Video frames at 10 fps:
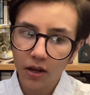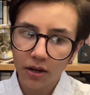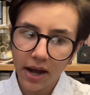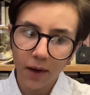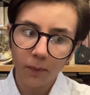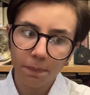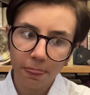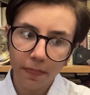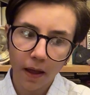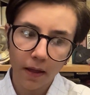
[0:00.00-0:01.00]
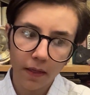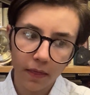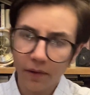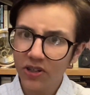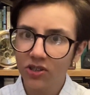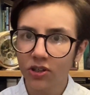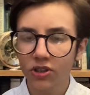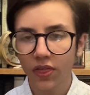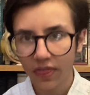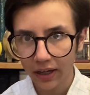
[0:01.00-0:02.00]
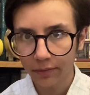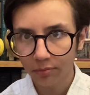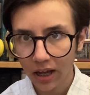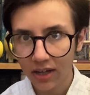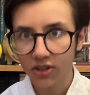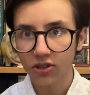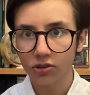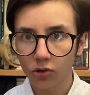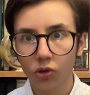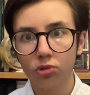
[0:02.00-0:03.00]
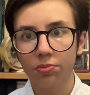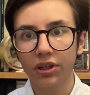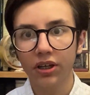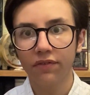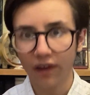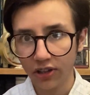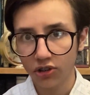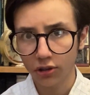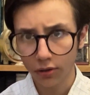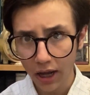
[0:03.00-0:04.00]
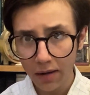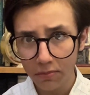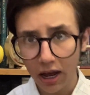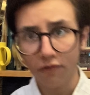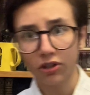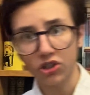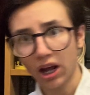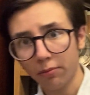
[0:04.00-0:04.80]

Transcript: Now, there is such a thing as the Salisbury Convention, named after this chap.